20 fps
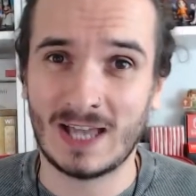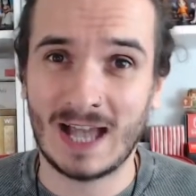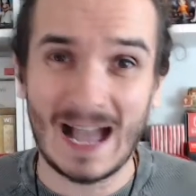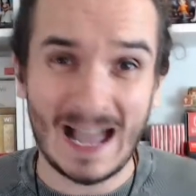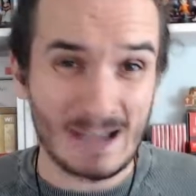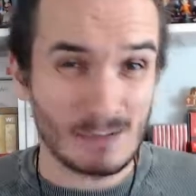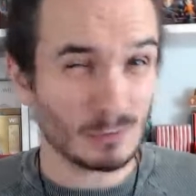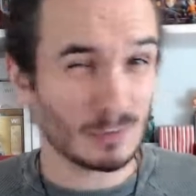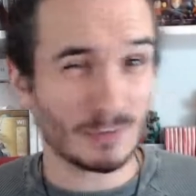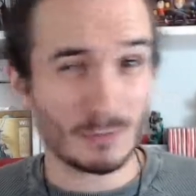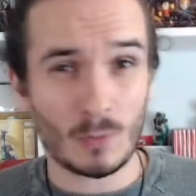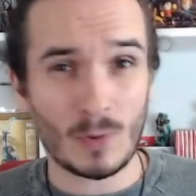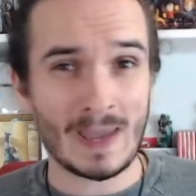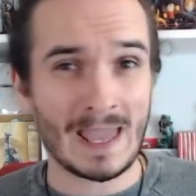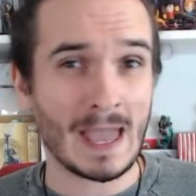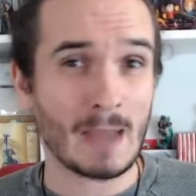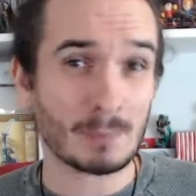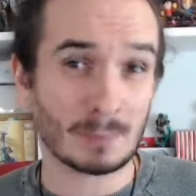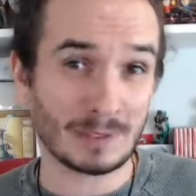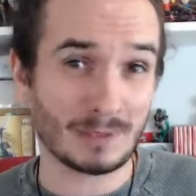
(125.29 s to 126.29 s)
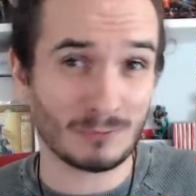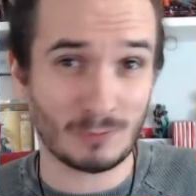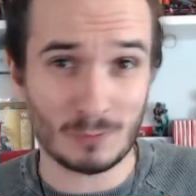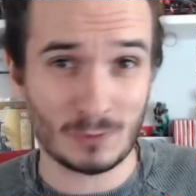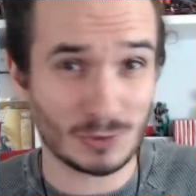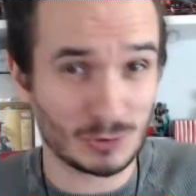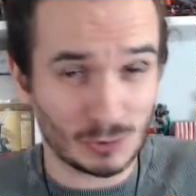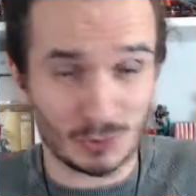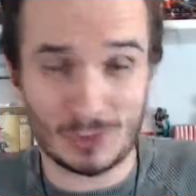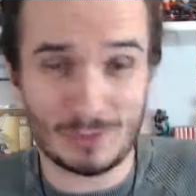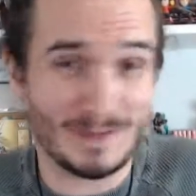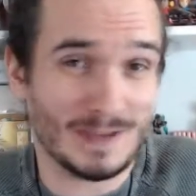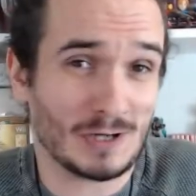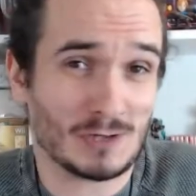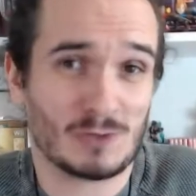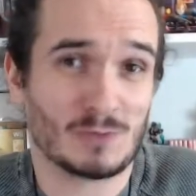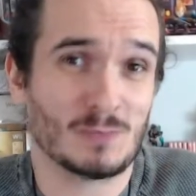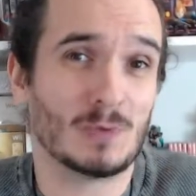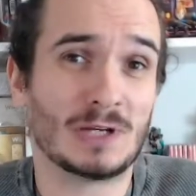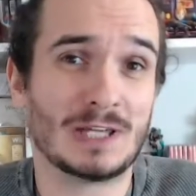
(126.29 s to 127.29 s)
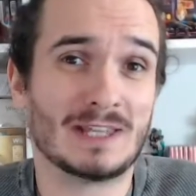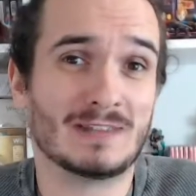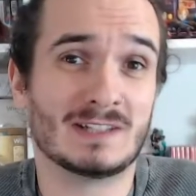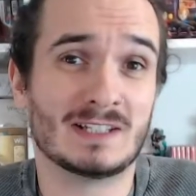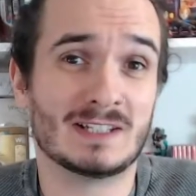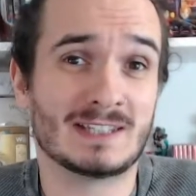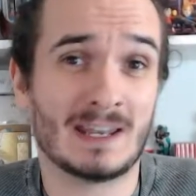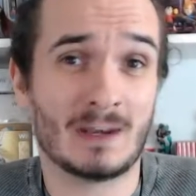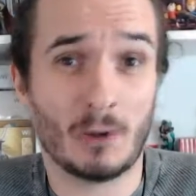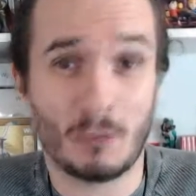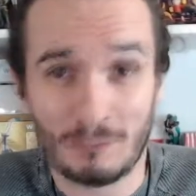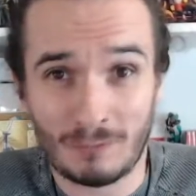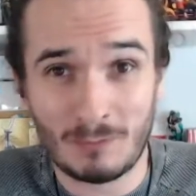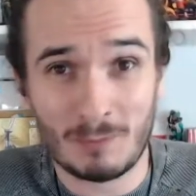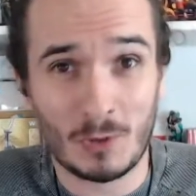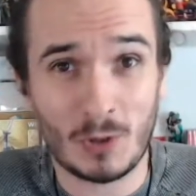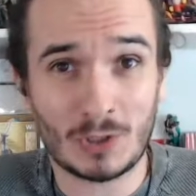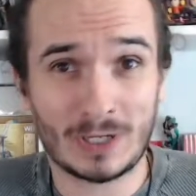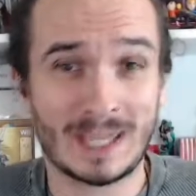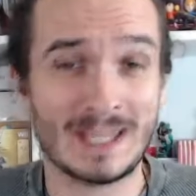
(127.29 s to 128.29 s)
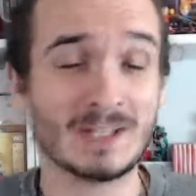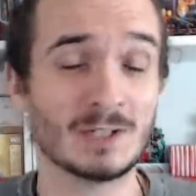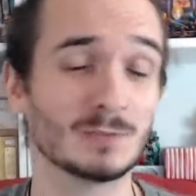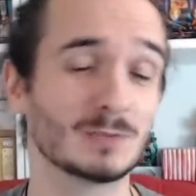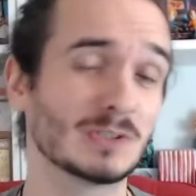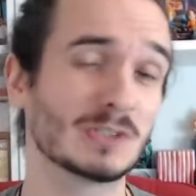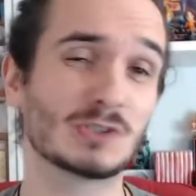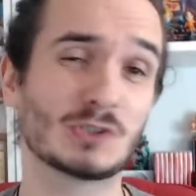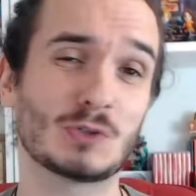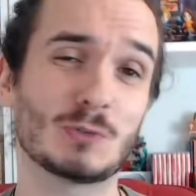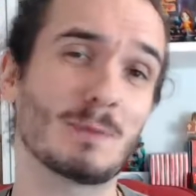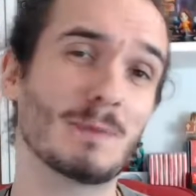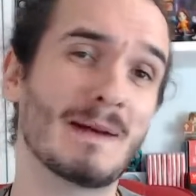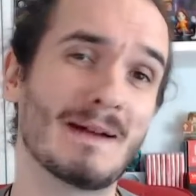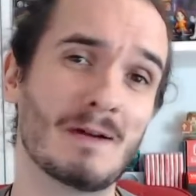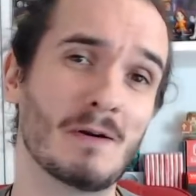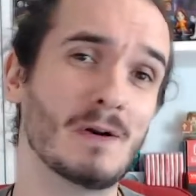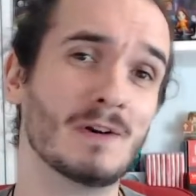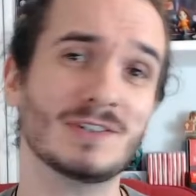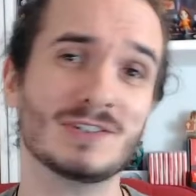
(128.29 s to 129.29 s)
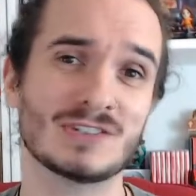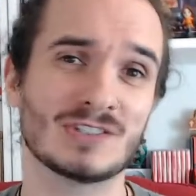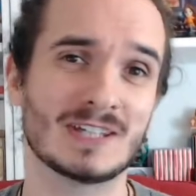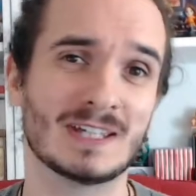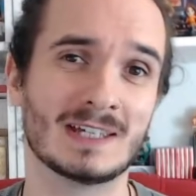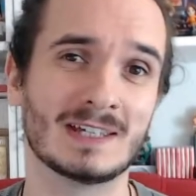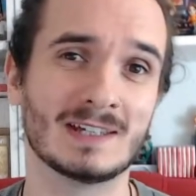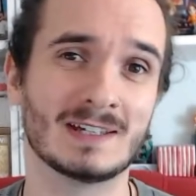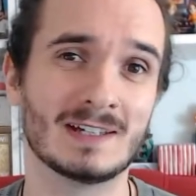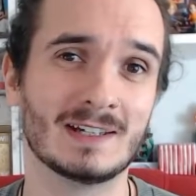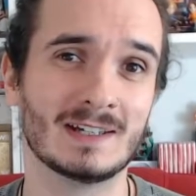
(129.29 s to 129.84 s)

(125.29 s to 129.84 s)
I would have quite happily thrown a ton of extra money at Nintendo for more kingdoms in Super Mario Odyssey,